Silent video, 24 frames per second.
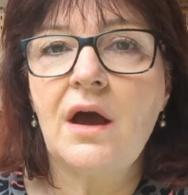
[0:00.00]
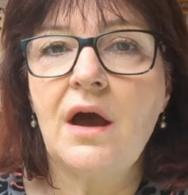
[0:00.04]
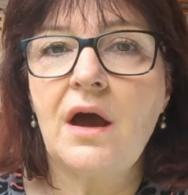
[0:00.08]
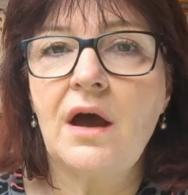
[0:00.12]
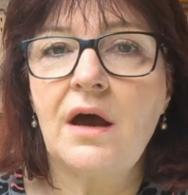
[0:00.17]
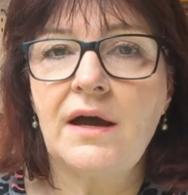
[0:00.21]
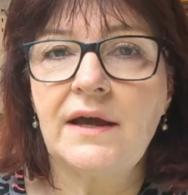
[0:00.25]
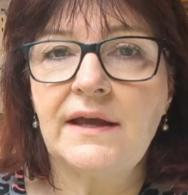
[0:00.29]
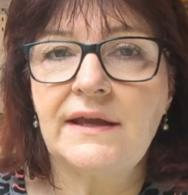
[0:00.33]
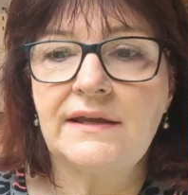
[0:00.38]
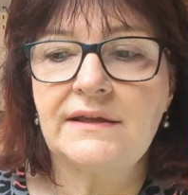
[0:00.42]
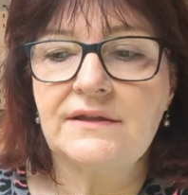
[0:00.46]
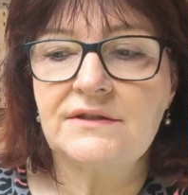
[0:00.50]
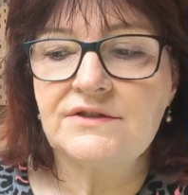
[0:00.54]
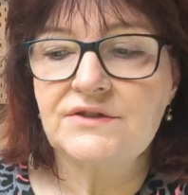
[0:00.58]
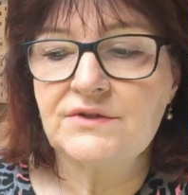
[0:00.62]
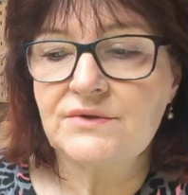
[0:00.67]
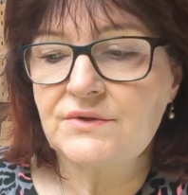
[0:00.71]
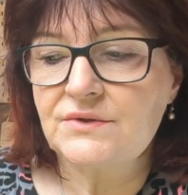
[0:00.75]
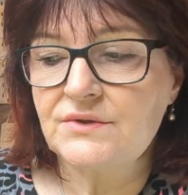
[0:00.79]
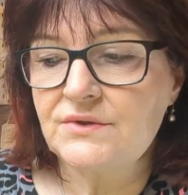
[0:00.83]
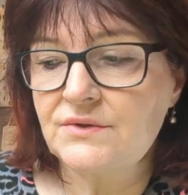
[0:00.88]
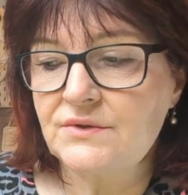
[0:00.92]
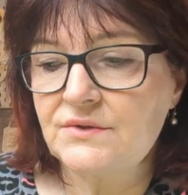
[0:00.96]
I
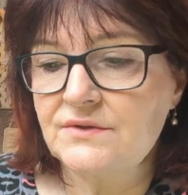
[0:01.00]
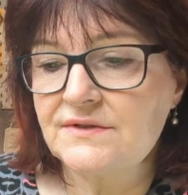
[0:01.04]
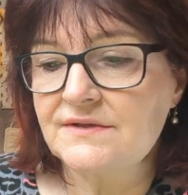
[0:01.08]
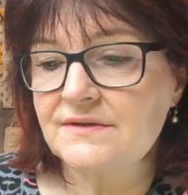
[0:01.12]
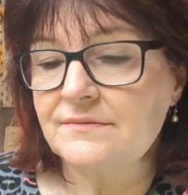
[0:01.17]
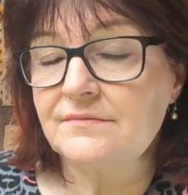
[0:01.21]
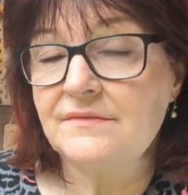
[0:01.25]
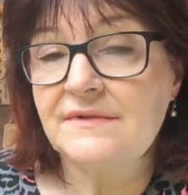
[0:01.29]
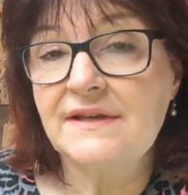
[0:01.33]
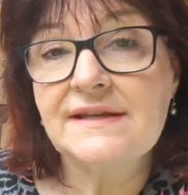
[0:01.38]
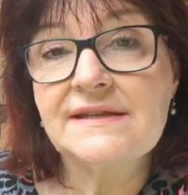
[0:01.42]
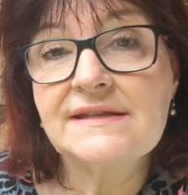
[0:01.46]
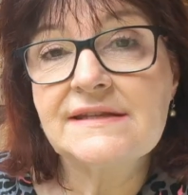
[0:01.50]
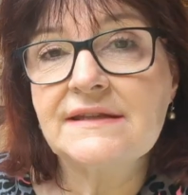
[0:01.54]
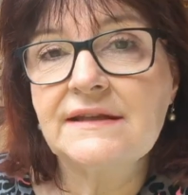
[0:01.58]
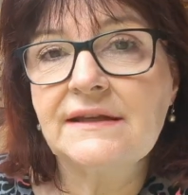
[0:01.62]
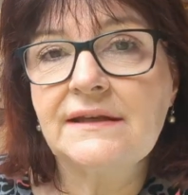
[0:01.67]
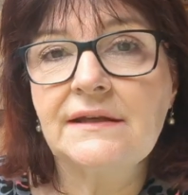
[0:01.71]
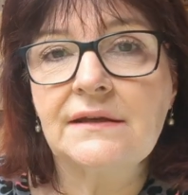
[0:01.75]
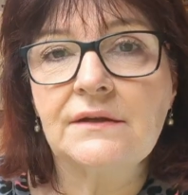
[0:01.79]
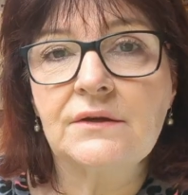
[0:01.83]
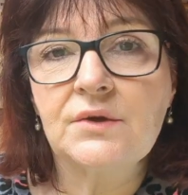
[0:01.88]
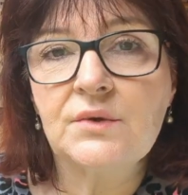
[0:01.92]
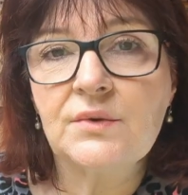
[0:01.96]
do some
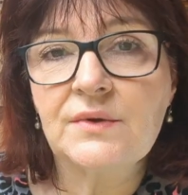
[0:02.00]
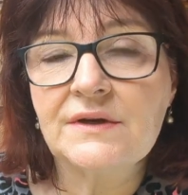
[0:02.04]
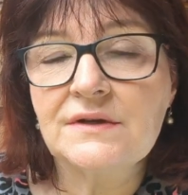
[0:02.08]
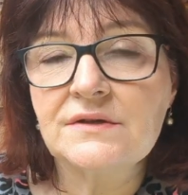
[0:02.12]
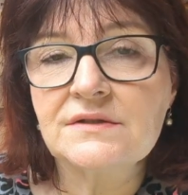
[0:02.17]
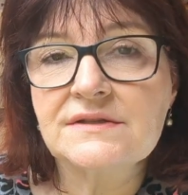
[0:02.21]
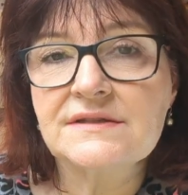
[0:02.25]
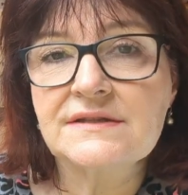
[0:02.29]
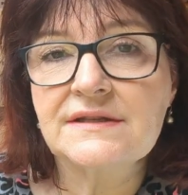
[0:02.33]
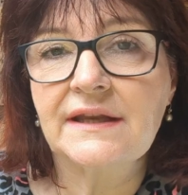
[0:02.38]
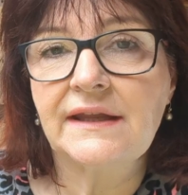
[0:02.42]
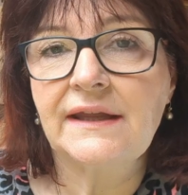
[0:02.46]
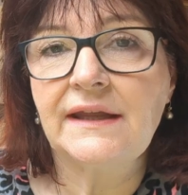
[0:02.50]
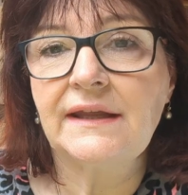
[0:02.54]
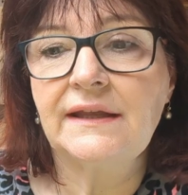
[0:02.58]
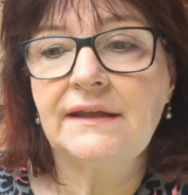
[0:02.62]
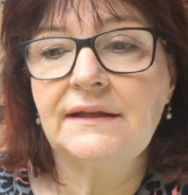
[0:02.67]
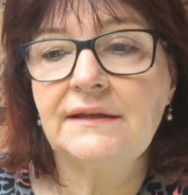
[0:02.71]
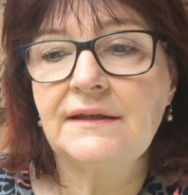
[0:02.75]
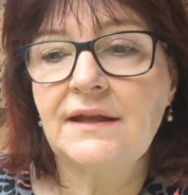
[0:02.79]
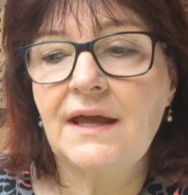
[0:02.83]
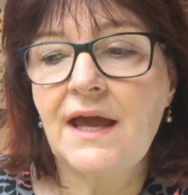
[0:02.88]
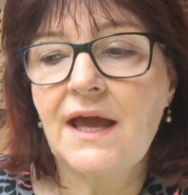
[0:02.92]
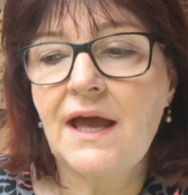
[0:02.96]
knitting and
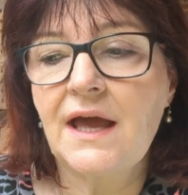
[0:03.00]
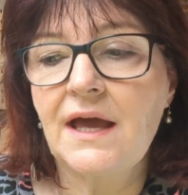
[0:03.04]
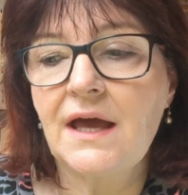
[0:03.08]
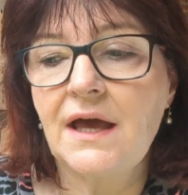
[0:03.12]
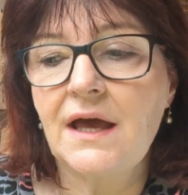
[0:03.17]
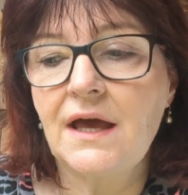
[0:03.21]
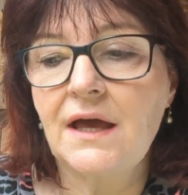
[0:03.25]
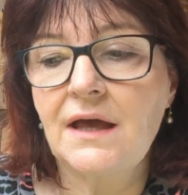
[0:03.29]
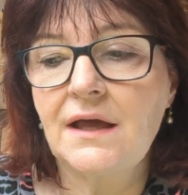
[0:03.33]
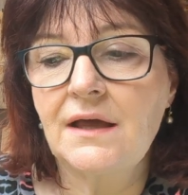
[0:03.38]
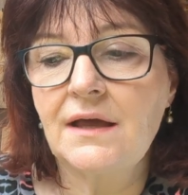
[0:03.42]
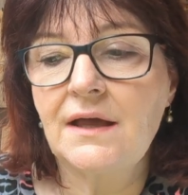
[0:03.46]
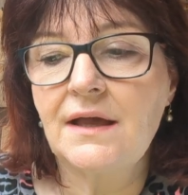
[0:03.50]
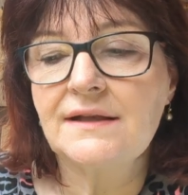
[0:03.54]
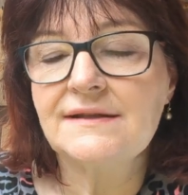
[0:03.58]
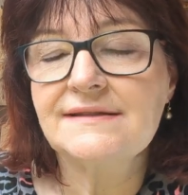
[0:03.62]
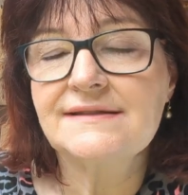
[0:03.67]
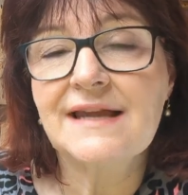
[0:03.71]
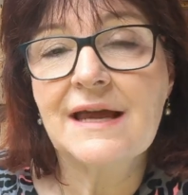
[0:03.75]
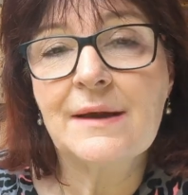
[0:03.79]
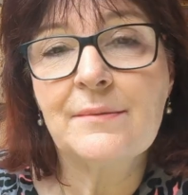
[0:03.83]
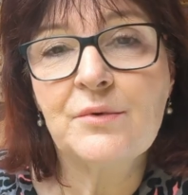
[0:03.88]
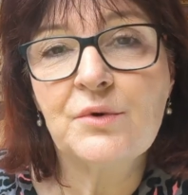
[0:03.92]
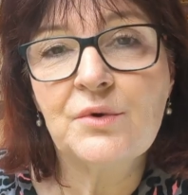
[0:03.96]
quilting,
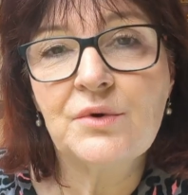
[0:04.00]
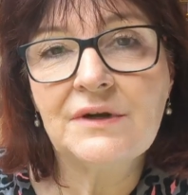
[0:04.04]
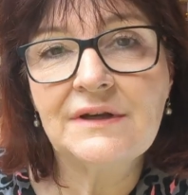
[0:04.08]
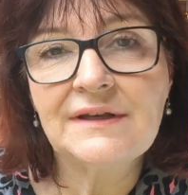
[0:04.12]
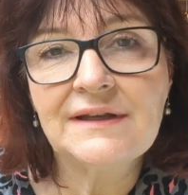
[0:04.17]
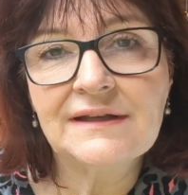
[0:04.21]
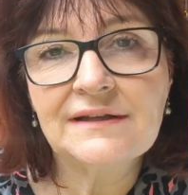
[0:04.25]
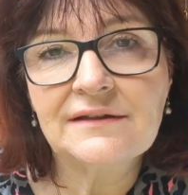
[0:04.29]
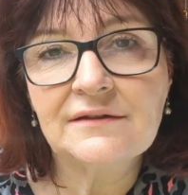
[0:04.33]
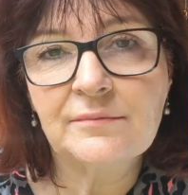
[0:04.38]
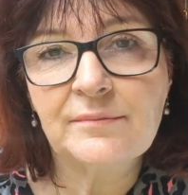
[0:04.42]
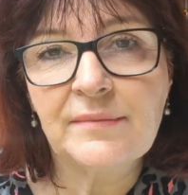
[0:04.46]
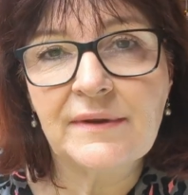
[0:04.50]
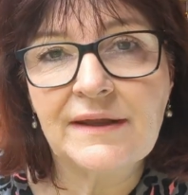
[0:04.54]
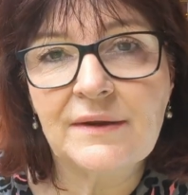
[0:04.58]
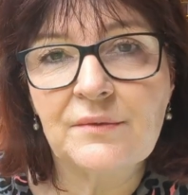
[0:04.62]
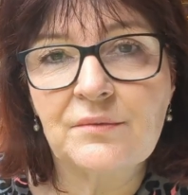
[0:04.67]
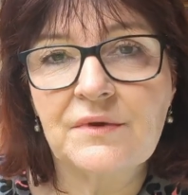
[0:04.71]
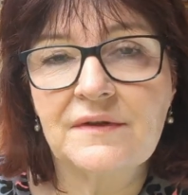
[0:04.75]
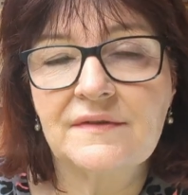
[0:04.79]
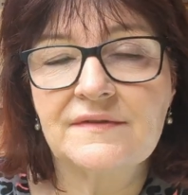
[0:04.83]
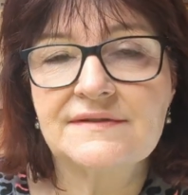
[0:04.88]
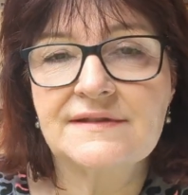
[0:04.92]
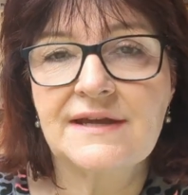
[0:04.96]
dabble a little bit
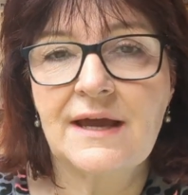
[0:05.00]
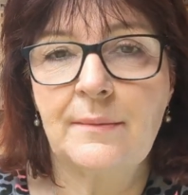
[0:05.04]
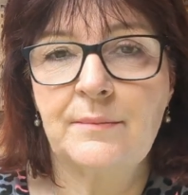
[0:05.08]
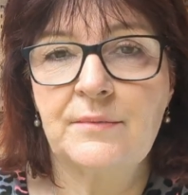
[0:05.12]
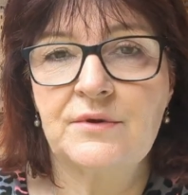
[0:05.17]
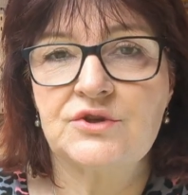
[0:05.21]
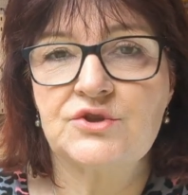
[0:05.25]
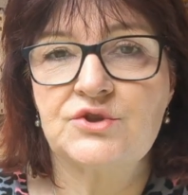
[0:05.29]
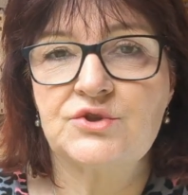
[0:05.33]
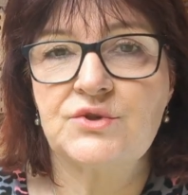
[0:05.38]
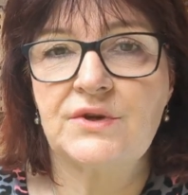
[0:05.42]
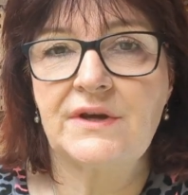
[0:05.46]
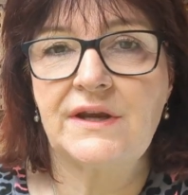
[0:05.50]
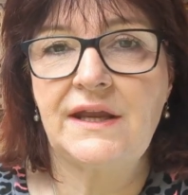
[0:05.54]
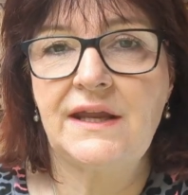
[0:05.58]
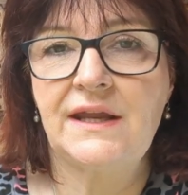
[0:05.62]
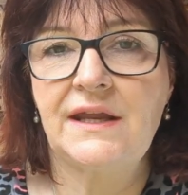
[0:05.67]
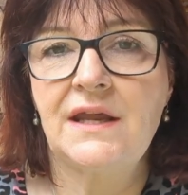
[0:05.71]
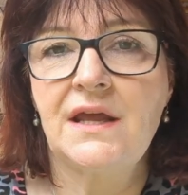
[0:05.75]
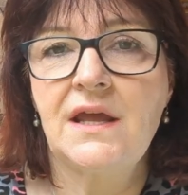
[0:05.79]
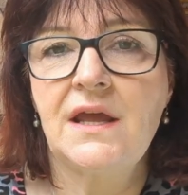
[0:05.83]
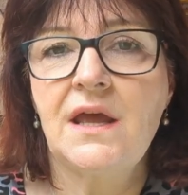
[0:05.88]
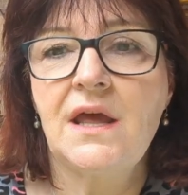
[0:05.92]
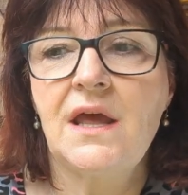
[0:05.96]
with
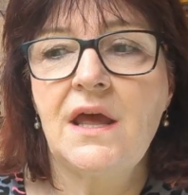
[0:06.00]
tapestry.